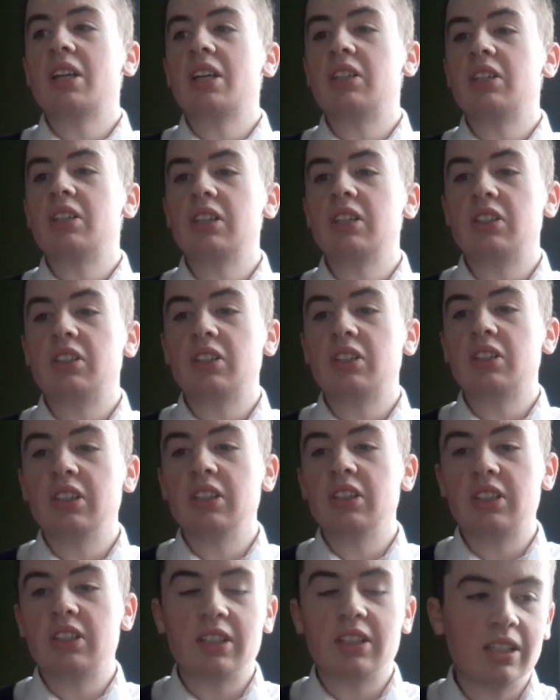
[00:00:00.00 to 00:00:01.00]

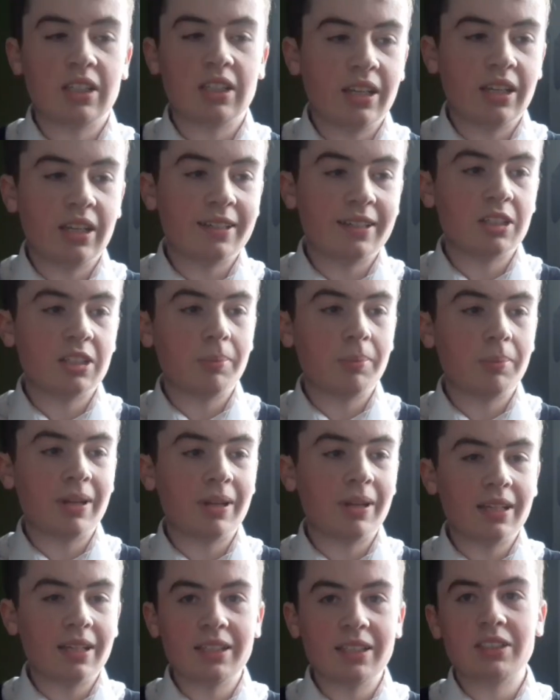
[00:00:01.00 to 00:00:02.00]
GCSE, it's a
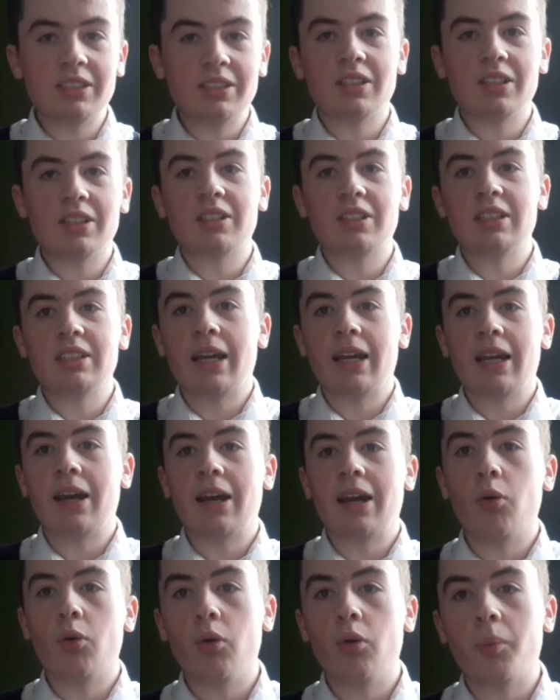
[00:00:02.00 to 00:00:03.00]
bit easier to
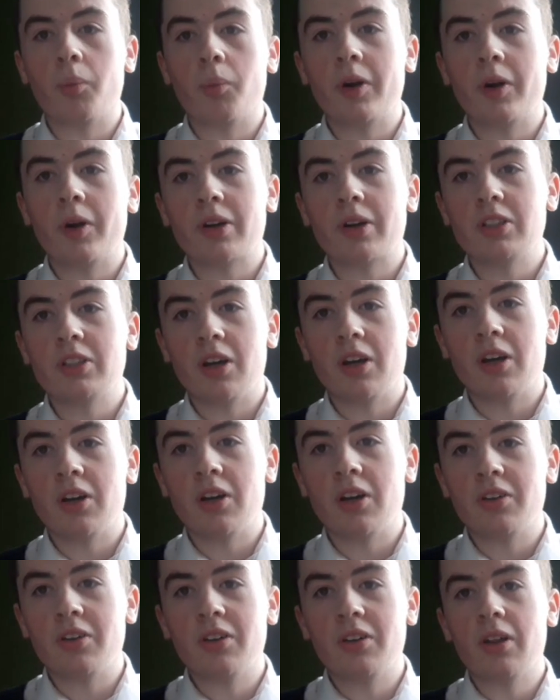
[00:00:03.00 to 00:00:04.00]
get all the work
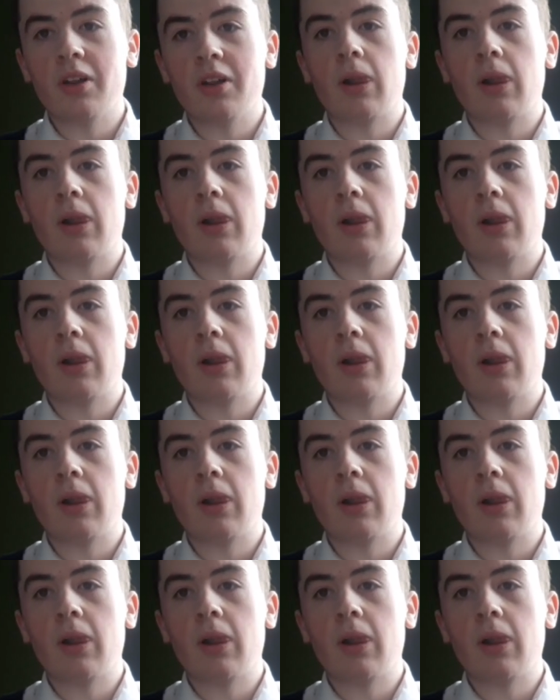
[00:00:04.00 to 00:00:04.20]
done